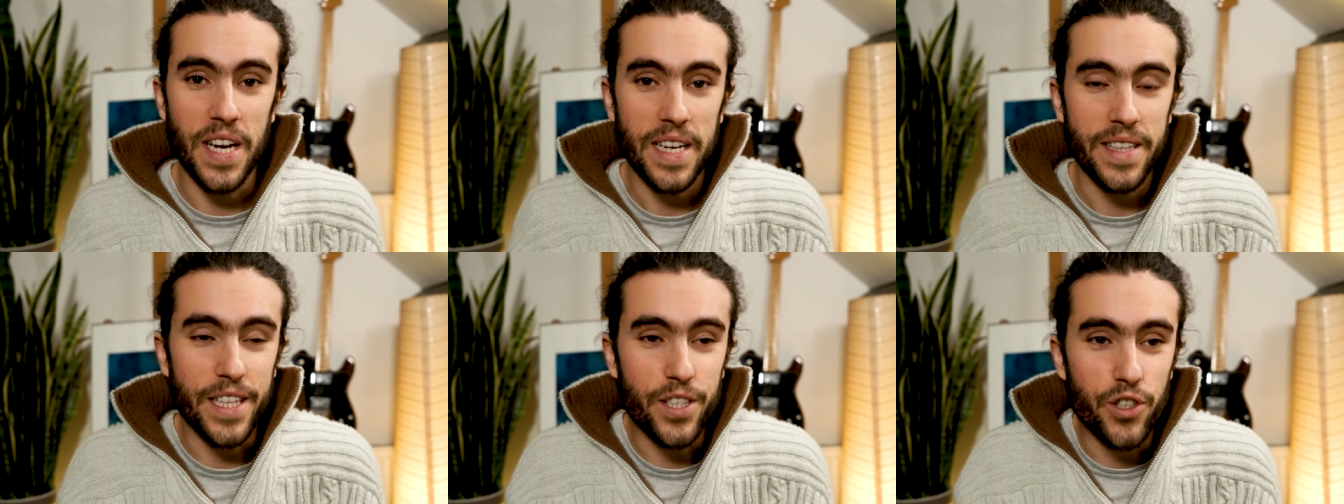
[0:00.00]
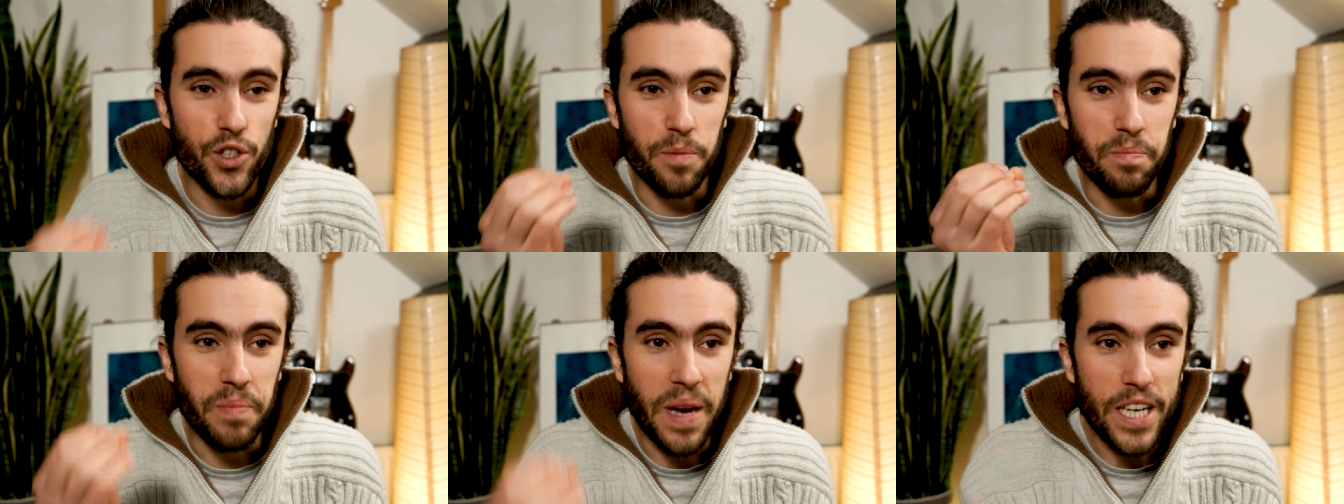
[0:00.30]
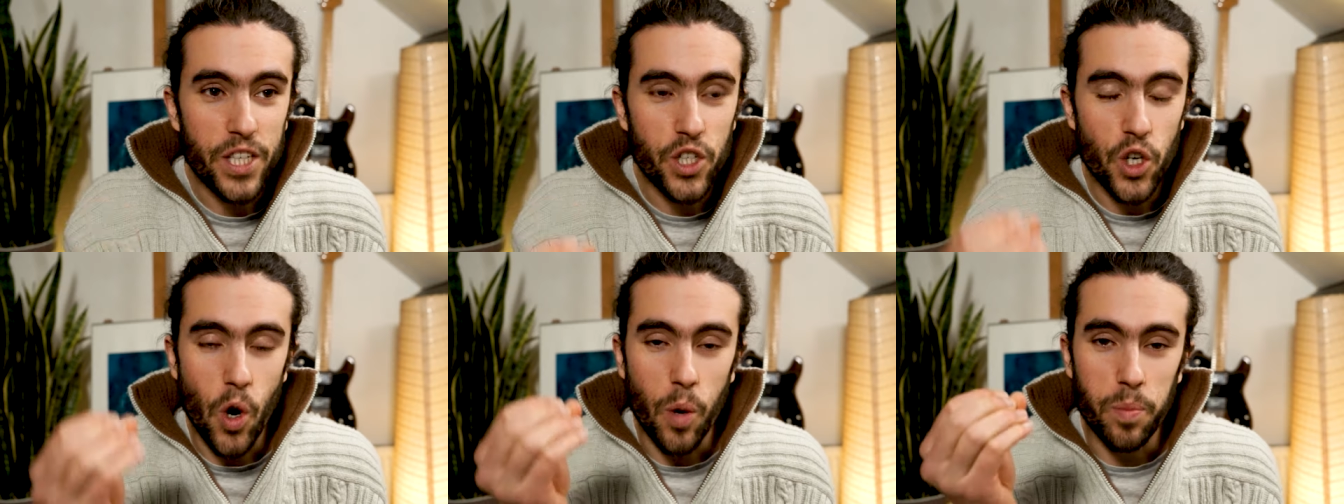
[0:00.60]
that you
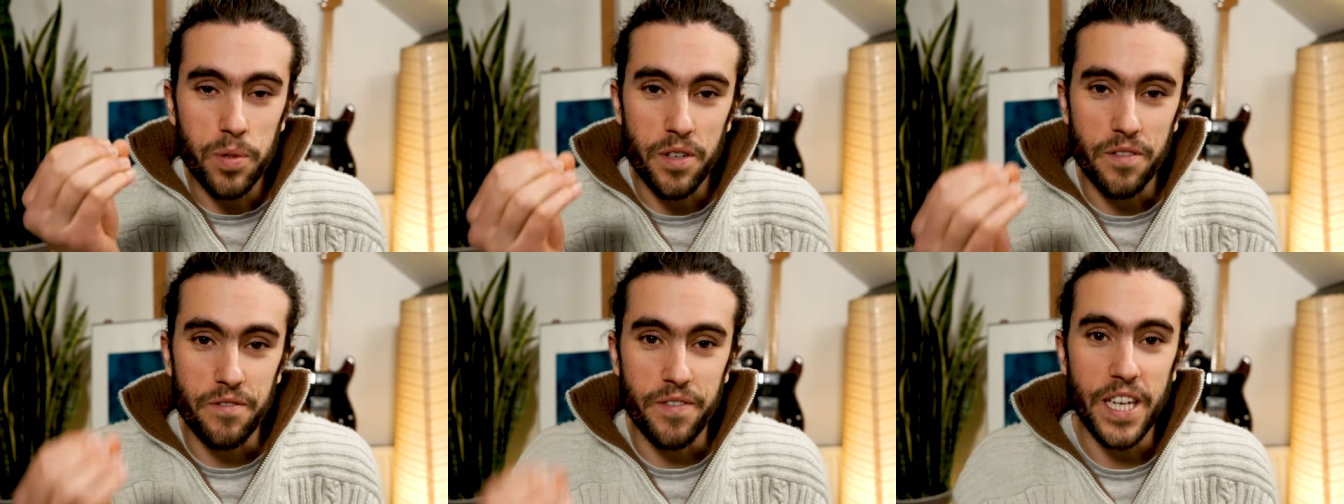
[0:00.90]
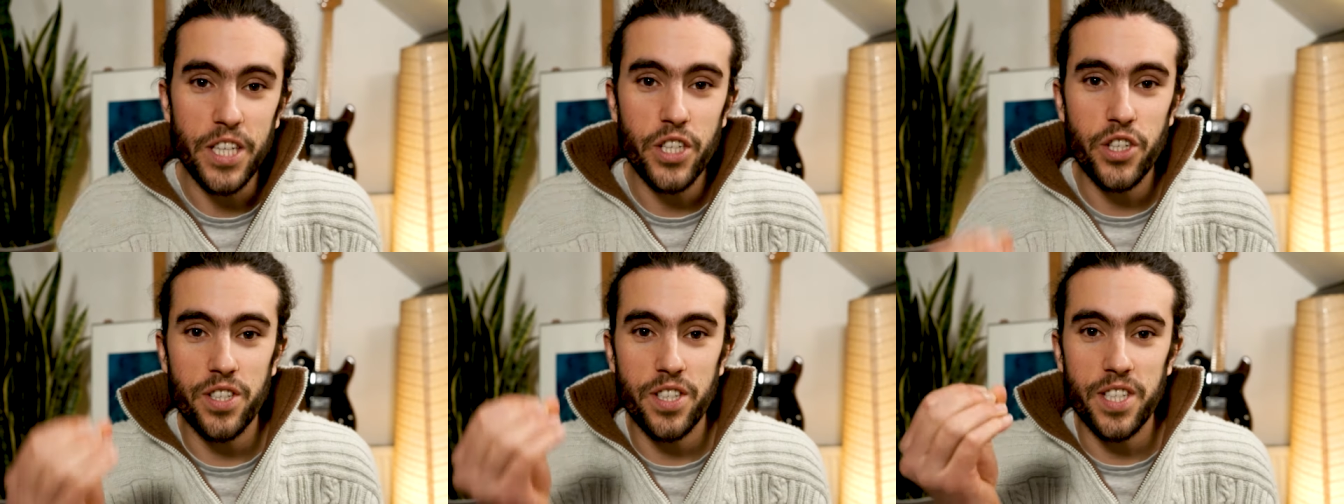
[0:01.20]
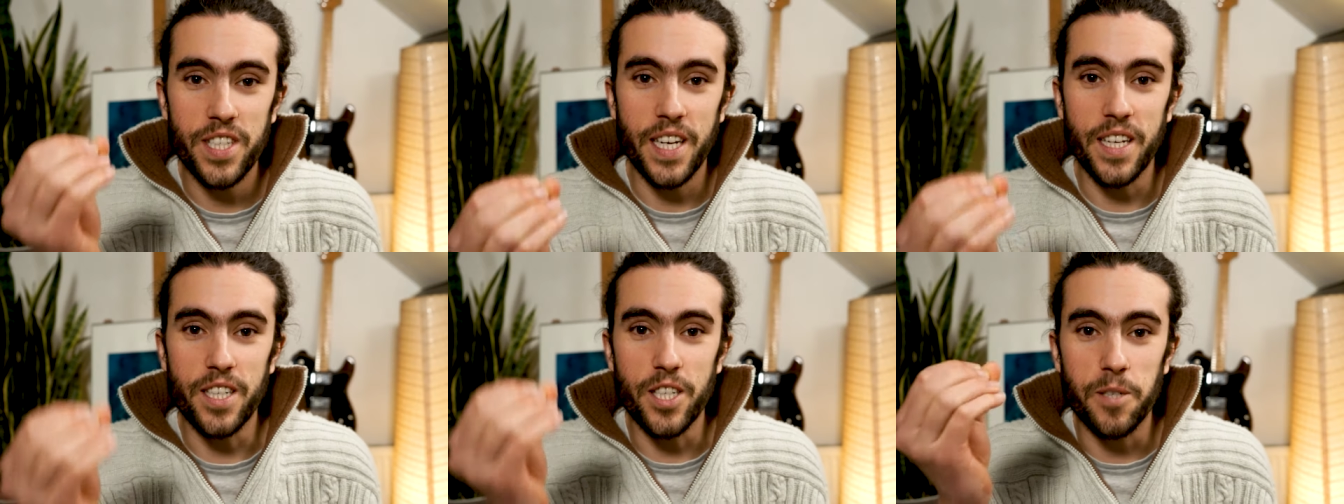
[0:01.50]
made your observation
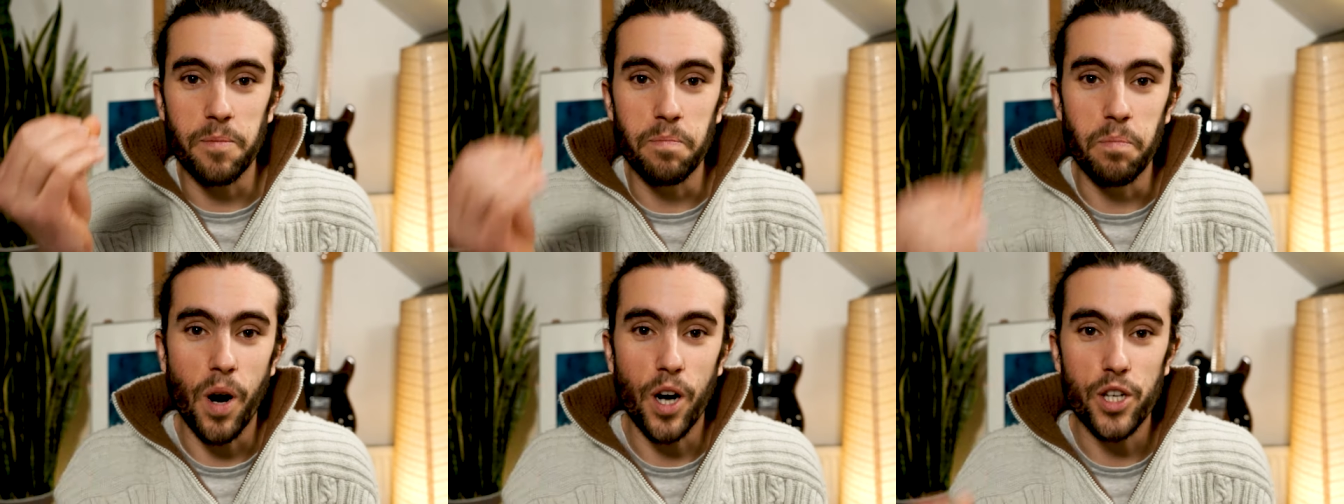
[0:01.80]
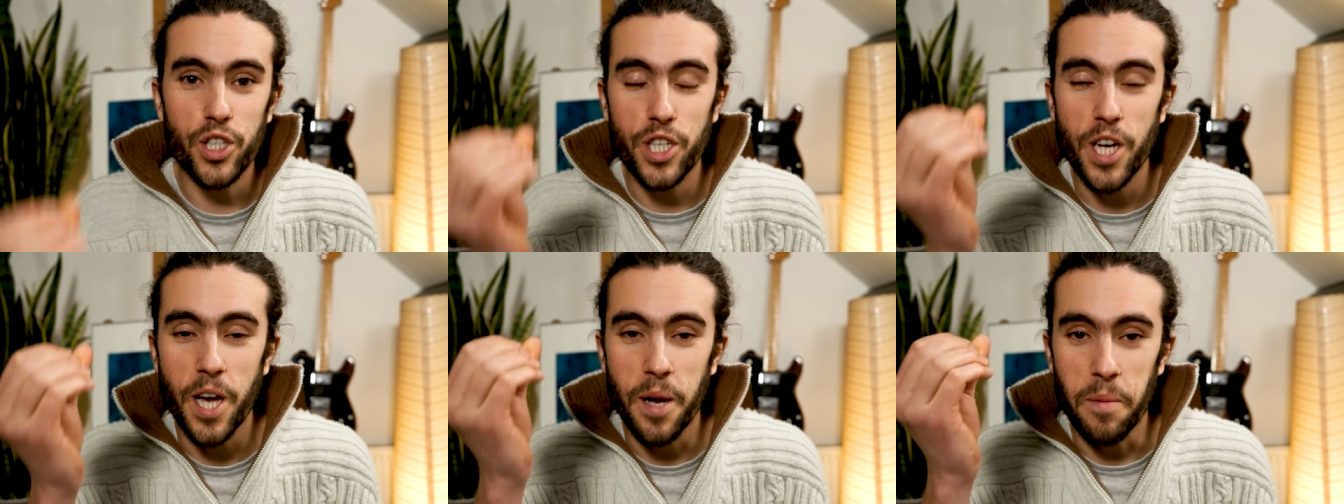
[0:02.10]
skills much